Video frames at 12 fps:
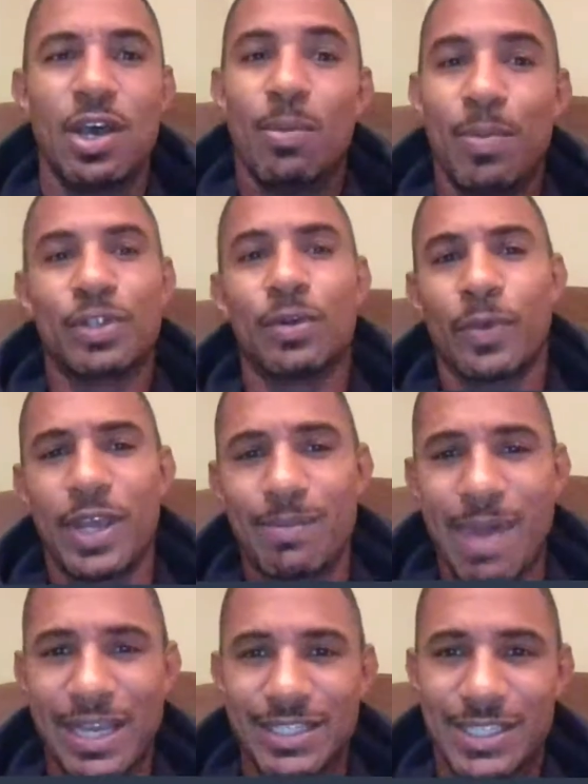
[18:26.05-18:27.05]
But the Ring
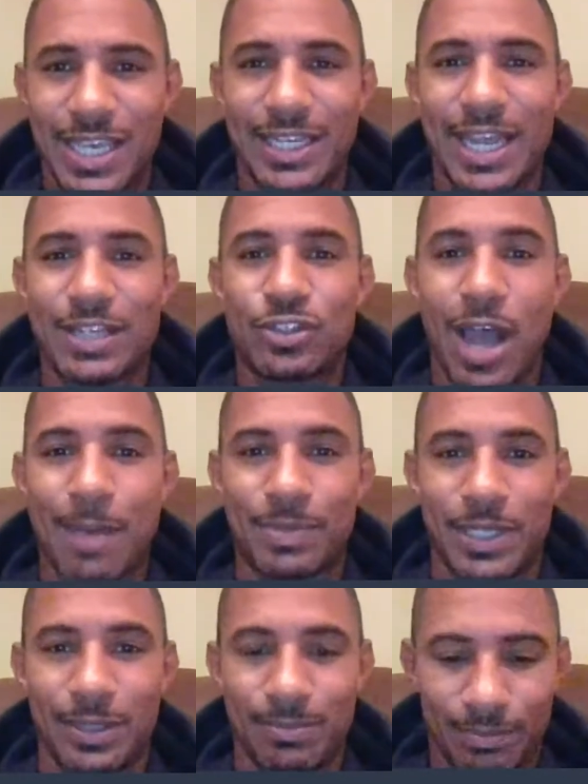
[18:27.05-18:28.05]
Magazine, they dropped
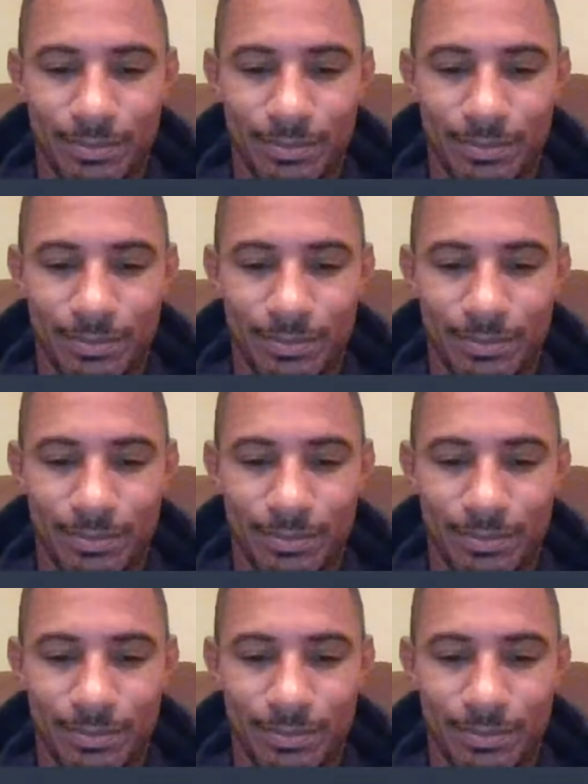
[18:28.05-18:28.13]
him.